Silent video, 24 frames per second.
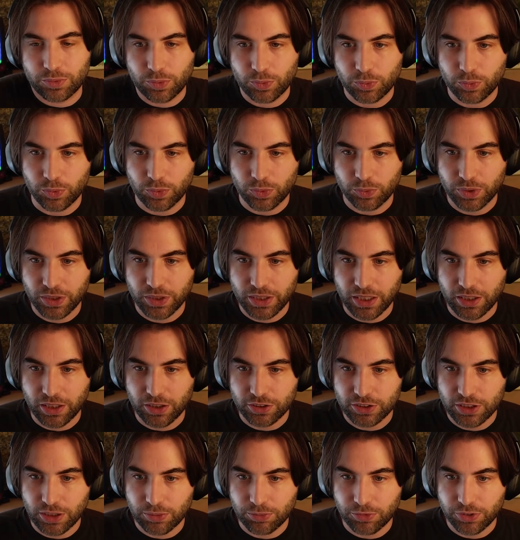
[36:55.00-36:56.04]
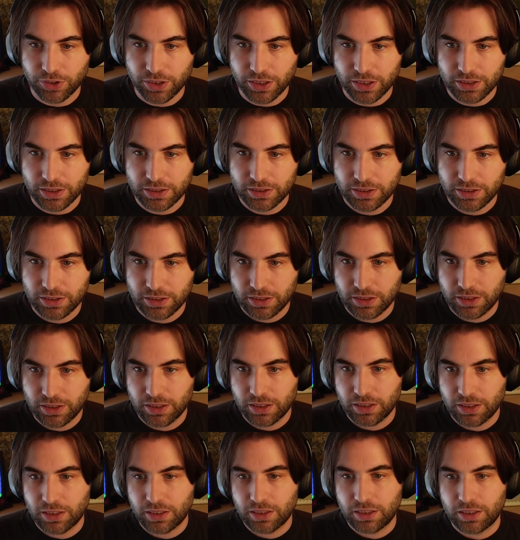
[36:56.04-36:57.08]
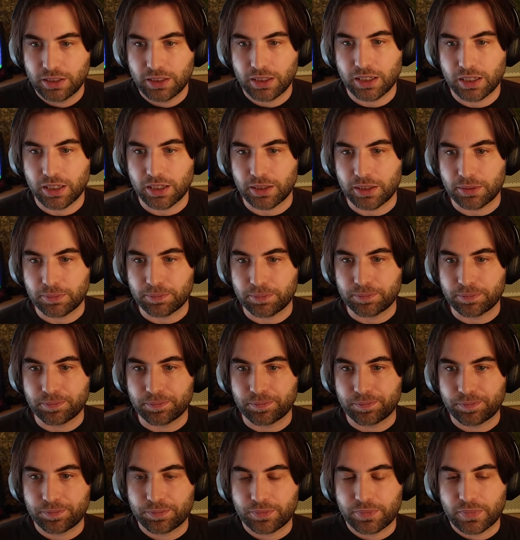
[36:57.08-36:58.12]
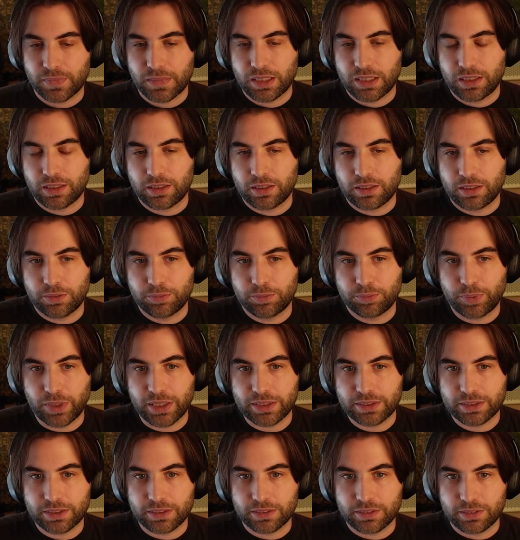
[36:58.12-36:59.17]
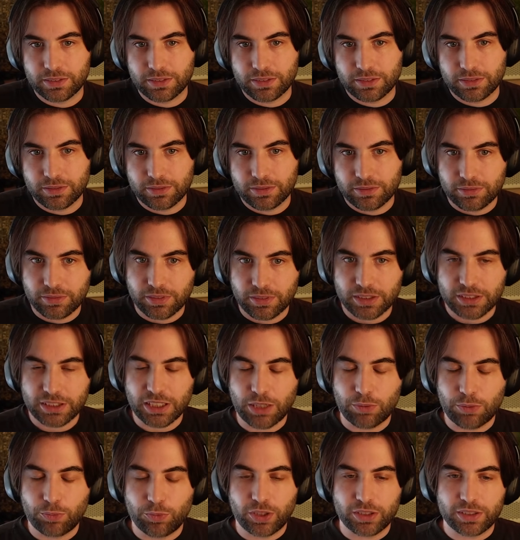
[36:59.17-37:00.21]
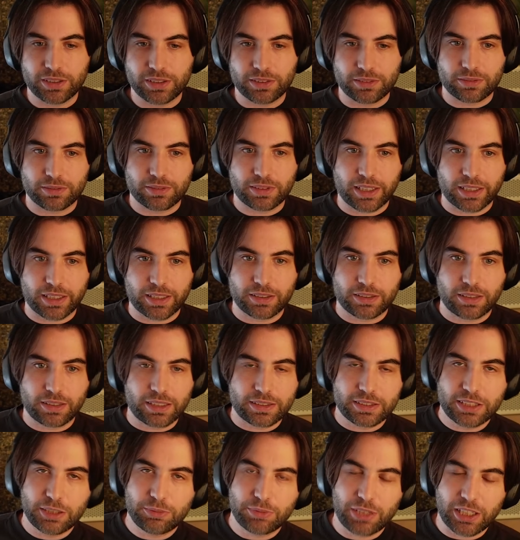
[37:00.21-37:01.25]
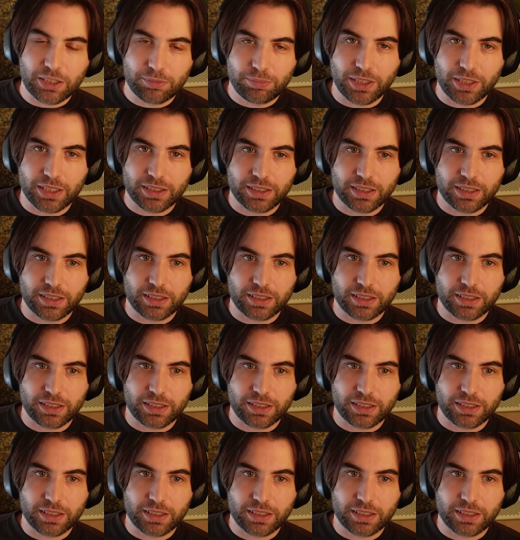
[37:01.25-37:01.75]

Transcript: we can go somewhere else. But someone like a team like Blender, it